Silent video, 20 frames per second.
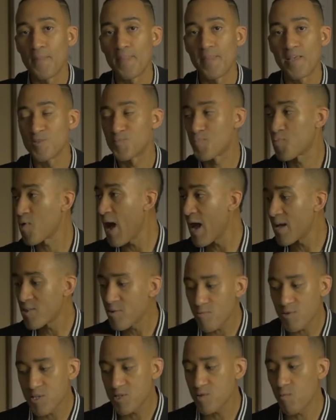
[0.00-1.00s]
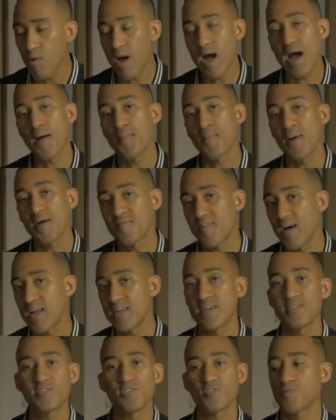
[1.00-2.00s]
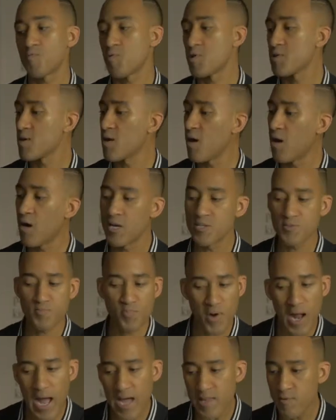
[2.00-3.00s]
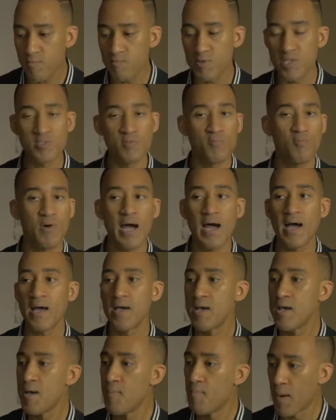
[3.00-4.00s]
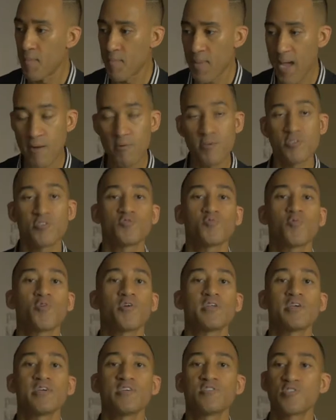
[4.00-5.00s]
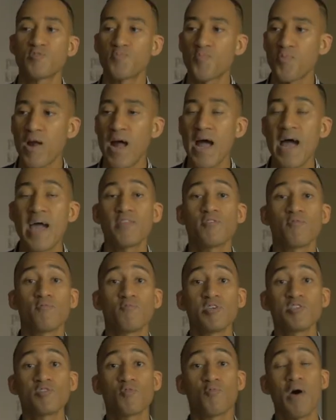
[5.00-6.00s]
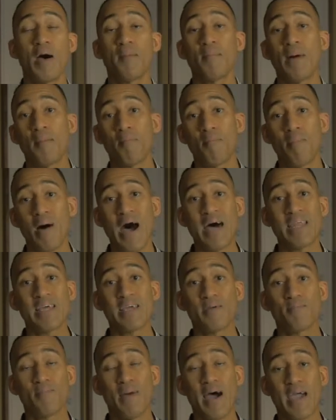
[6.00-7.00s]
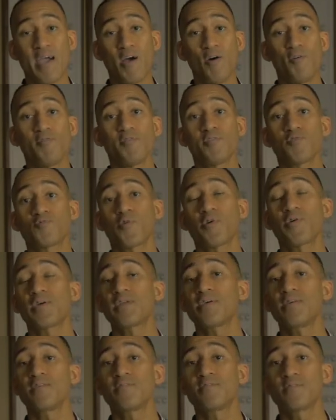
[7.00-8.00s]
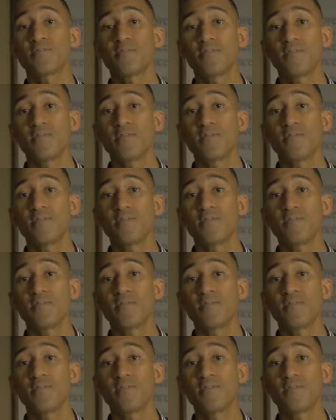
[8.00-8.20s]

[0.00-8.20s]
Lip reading: Is pride the reason why my finances are where they are? Is pride the reason why my marriage is where it is? Is pride the reason why my body and my health is where it is?